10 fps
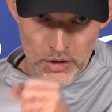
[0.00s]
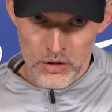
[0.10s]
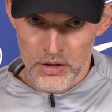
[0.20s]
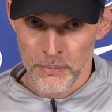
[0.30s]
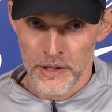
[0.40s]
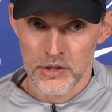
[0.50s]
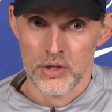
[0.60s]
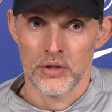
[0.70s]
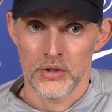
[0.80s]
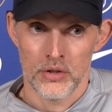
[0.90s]
on the
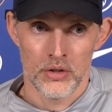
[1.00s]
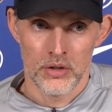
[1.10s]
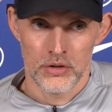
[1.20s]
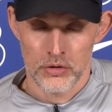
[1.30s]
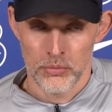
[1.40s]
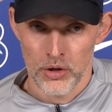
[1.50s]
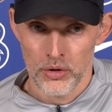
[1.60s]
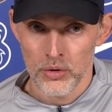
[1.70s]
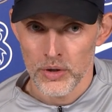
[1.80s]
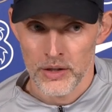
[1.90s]
pitch on, on uh,
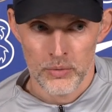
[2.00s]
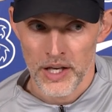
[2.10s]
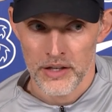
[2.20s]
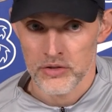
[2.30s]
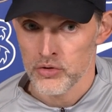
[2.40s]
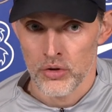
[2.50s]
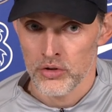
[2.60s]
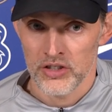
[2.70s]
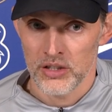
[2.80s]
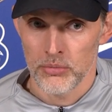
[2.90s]
tomorrow. And we had a
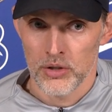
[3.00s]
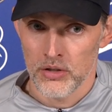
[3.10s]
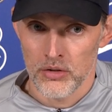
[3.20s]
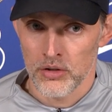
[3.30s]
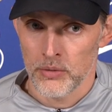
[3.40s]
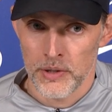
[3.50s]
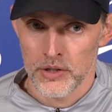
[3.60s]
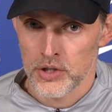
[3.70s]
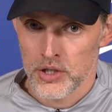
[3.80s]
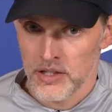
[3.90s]
strong team on, on the
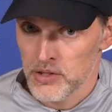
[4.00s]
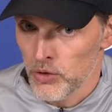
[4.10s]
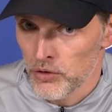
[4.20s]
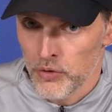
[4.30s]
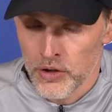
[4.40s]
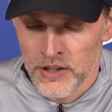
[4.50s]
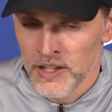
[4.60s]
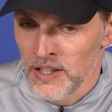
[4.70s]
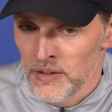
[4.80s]
pitch against Watford.